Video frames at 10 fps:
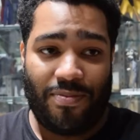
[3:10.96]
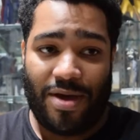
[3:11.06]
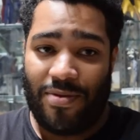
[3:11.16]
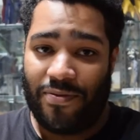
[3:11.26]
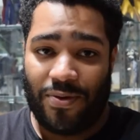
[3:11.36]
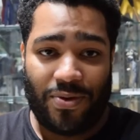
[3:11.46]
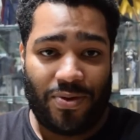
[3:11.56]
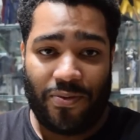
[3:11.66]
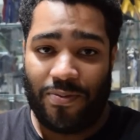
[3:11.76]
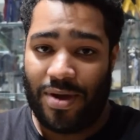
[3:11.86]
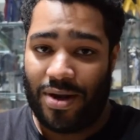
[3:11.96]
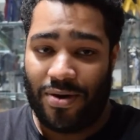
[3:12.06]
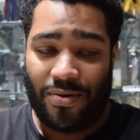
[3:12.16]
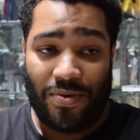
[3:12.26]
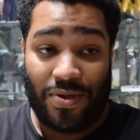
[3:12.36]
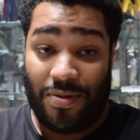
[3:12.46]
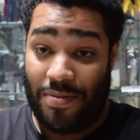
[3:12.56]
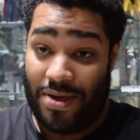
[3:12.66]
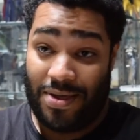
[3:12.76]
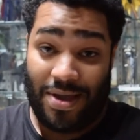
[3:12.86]
Batman versus Superman, I heard wasn't
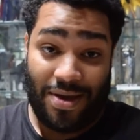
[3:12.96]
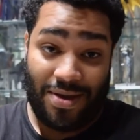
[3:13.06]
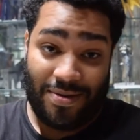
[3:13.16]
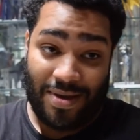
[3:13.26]
the best thing.